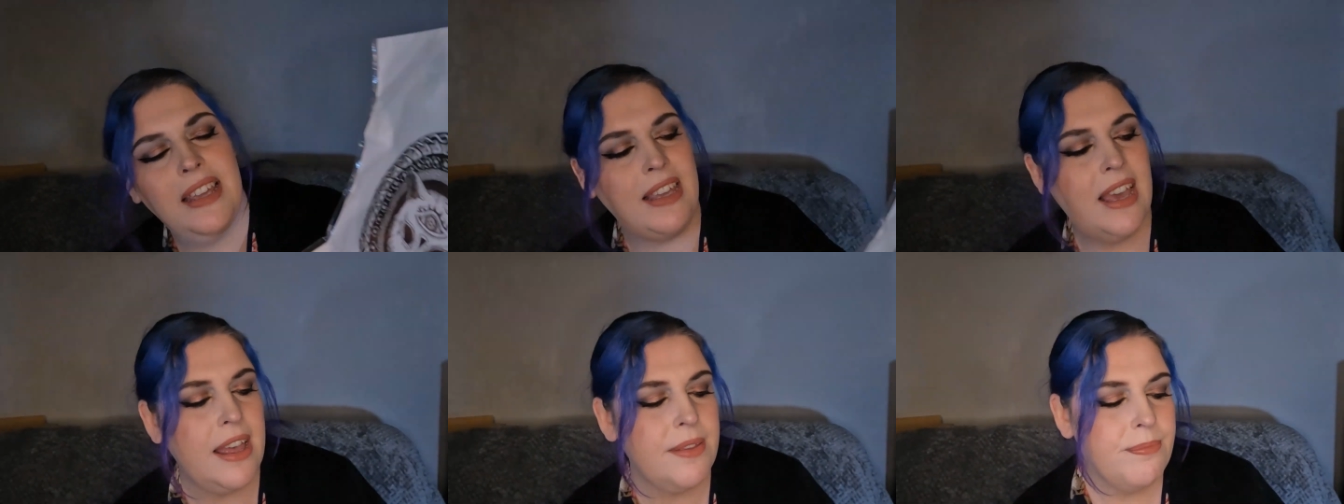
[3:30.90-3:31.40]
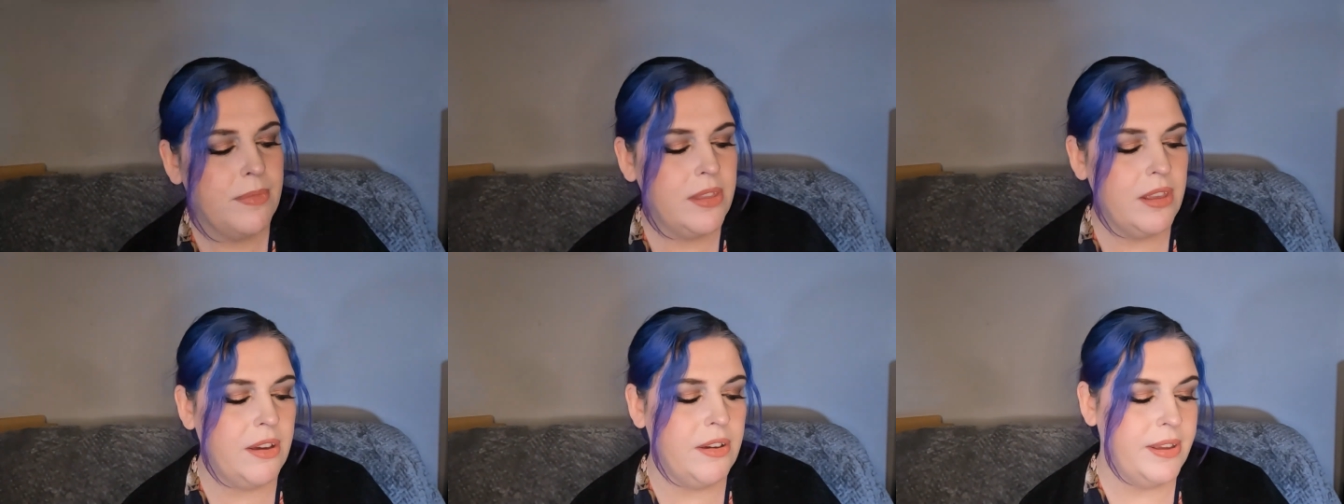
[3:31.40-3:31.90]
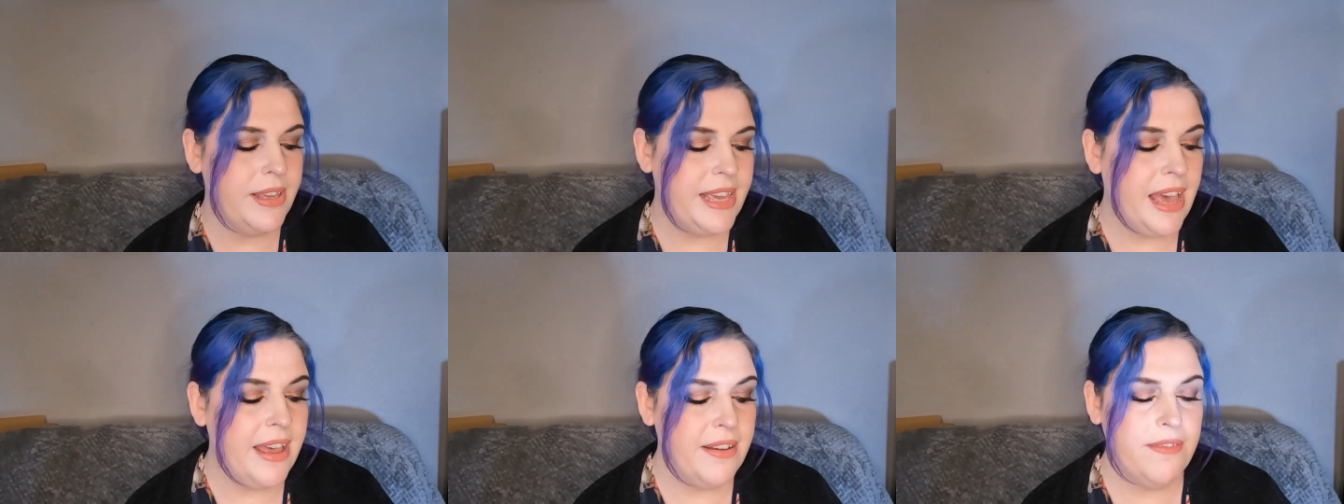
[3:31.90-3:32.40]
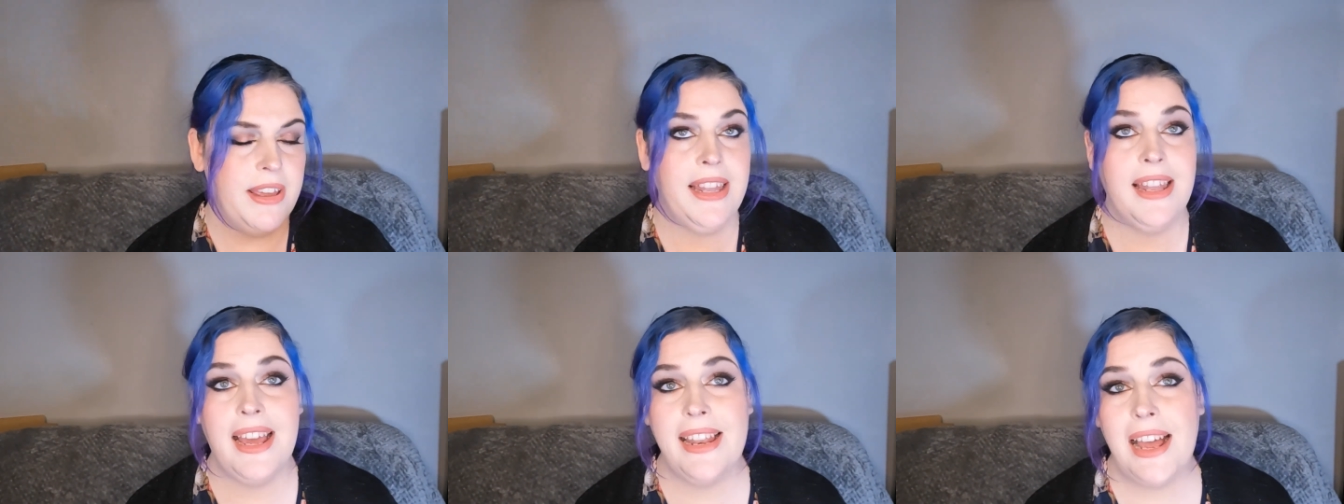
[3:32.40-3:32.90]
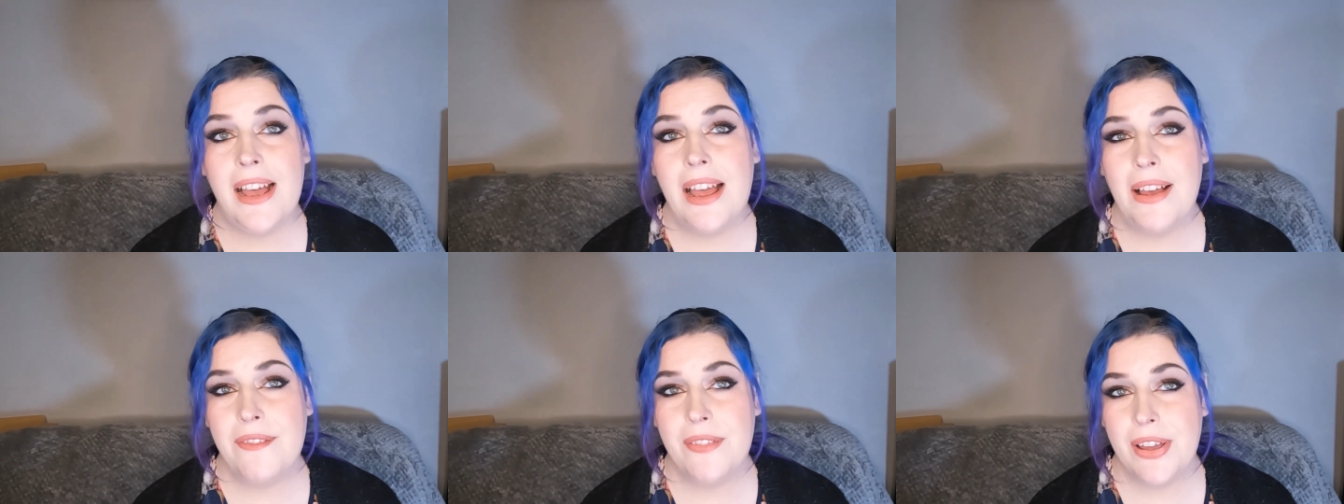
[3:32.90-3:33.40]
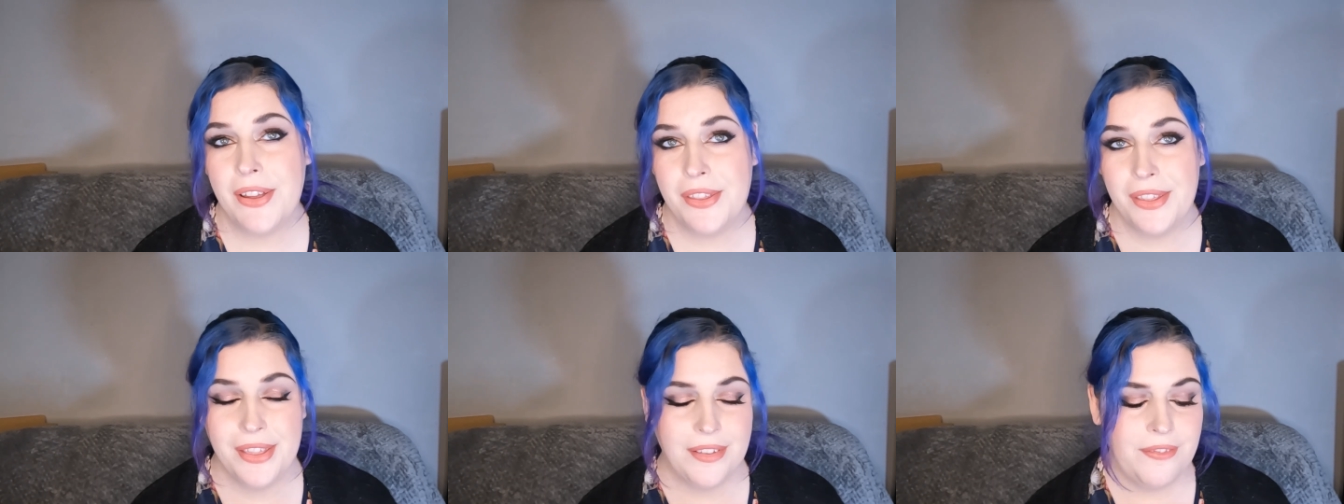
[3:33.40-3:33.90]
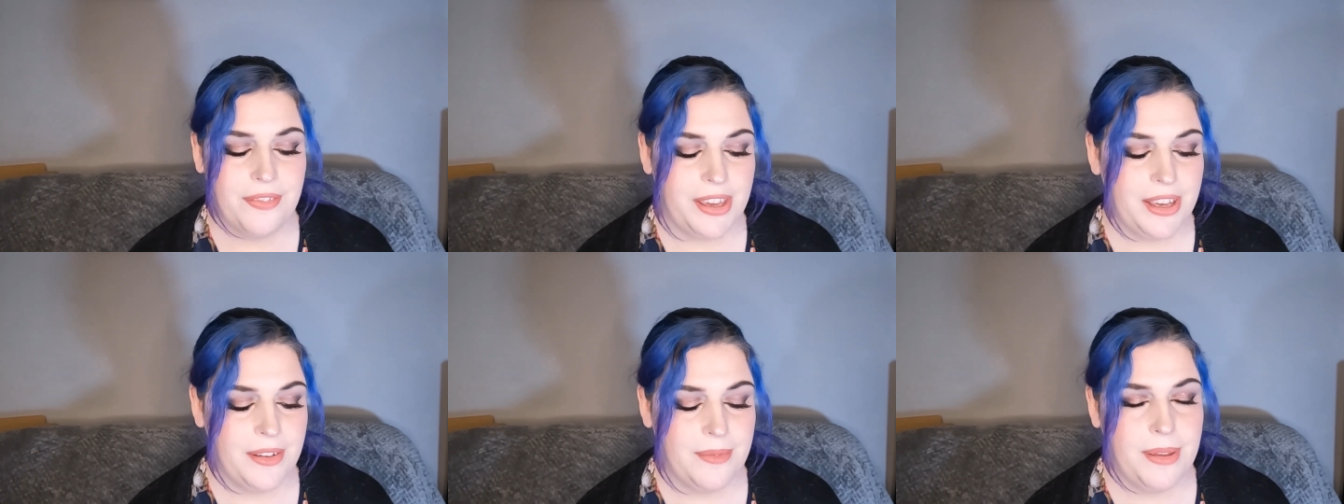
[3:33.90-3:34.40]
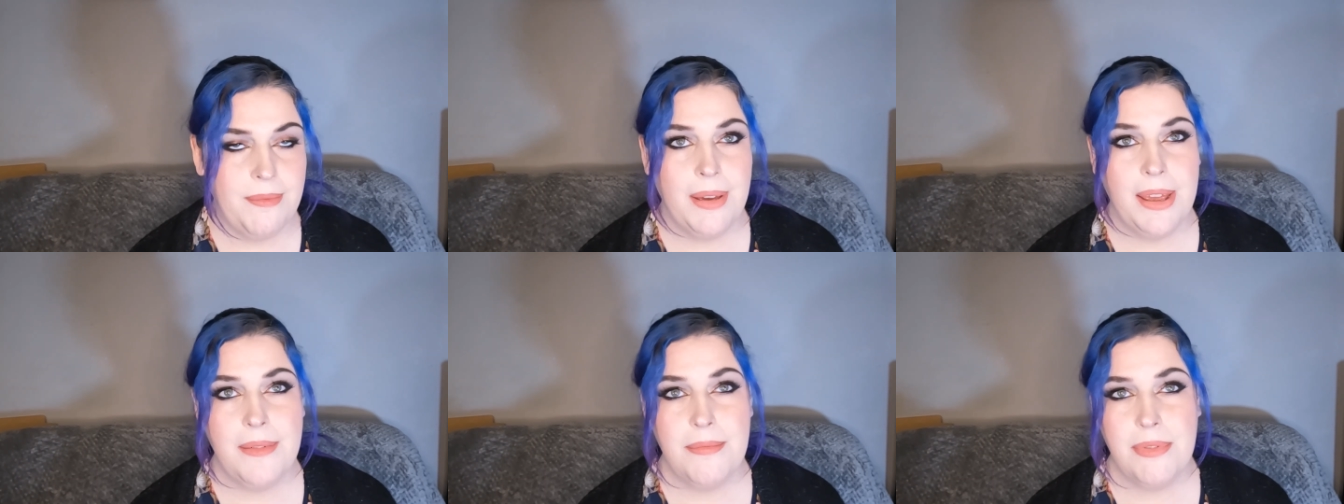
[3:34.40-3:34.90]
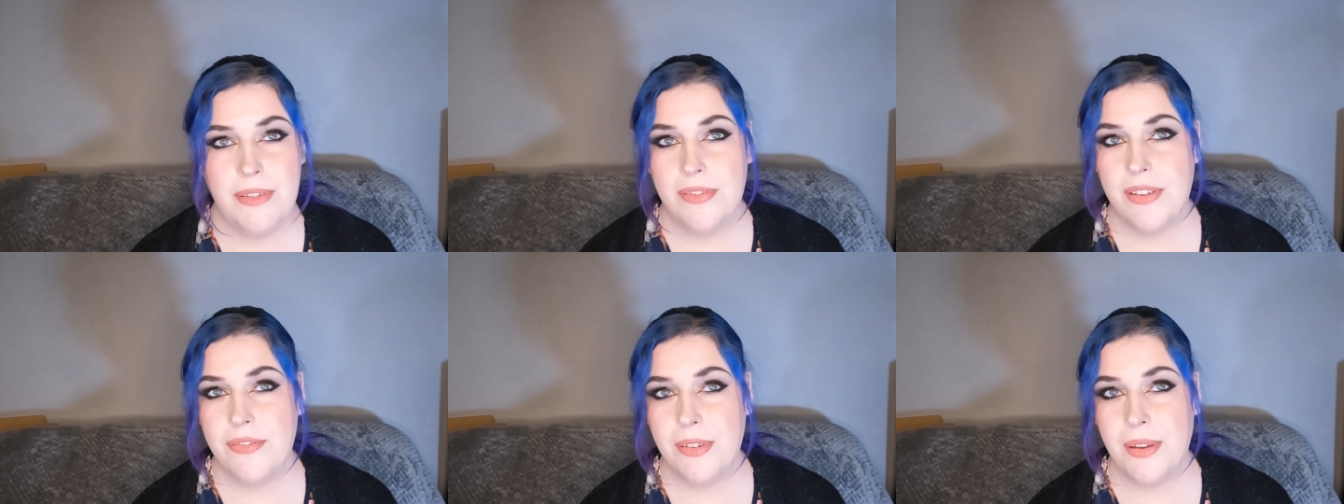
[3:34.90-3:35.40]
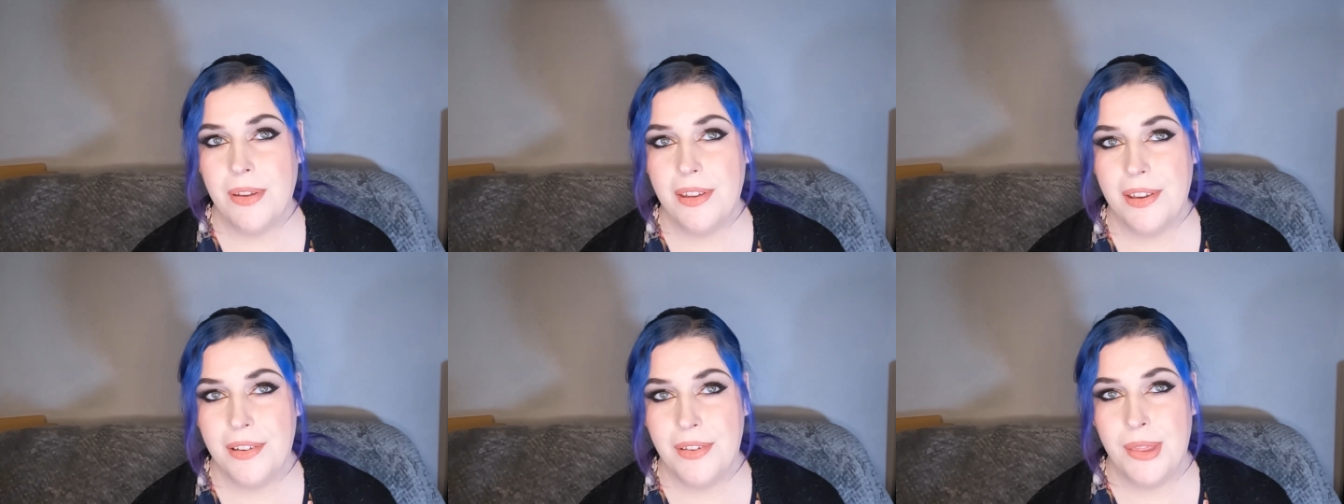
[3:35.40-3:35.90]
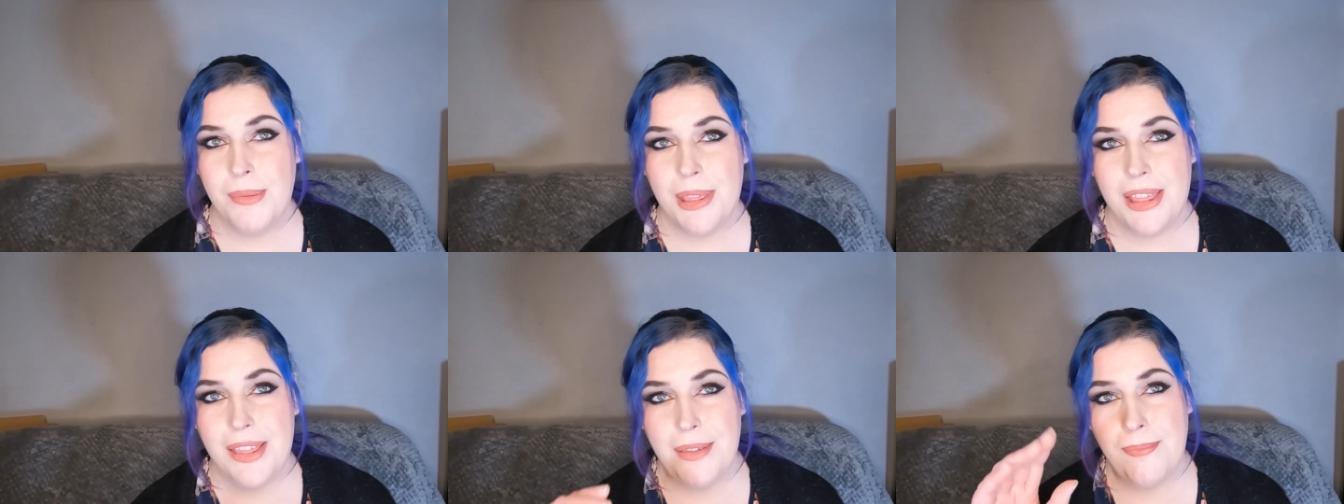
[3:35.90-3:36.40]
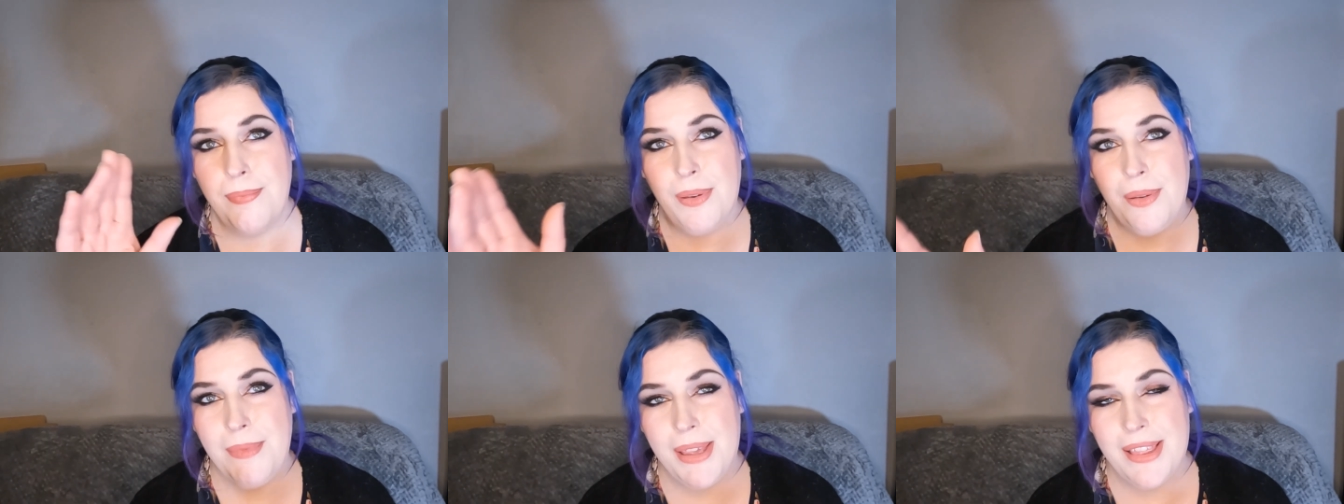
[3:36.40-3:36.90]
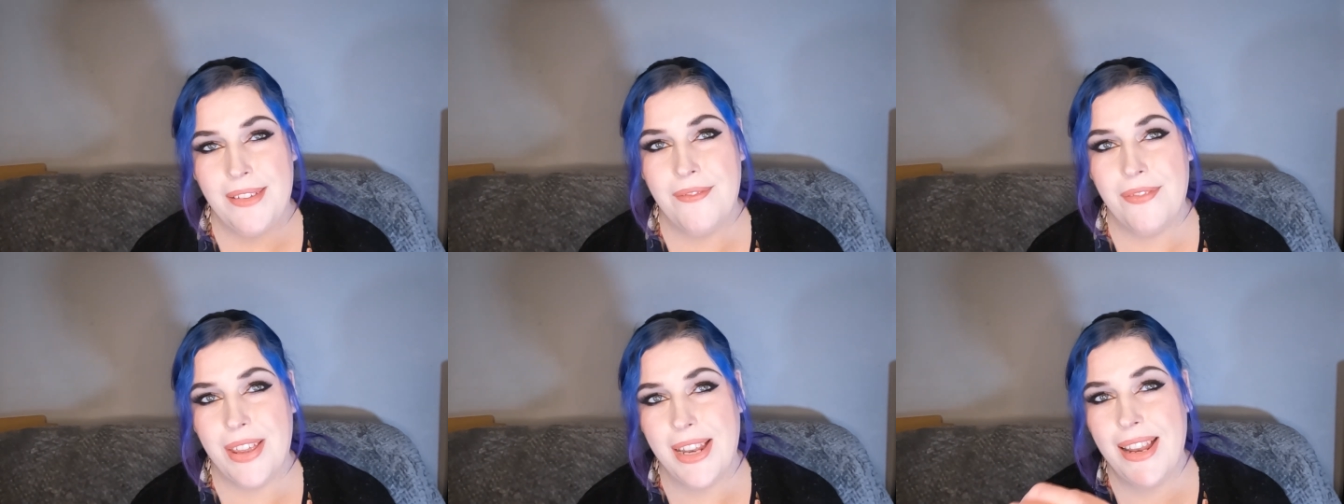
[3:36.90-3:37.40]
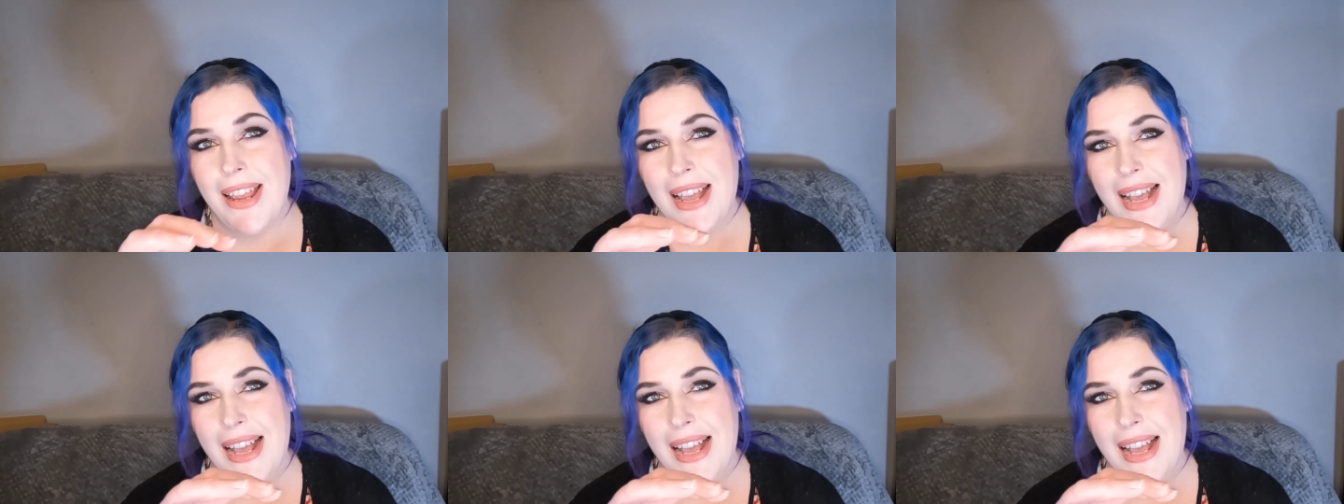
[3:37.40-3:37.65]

yeah, so yeah, I really like that. I've got something coming. My brother for Christmas has bought me something.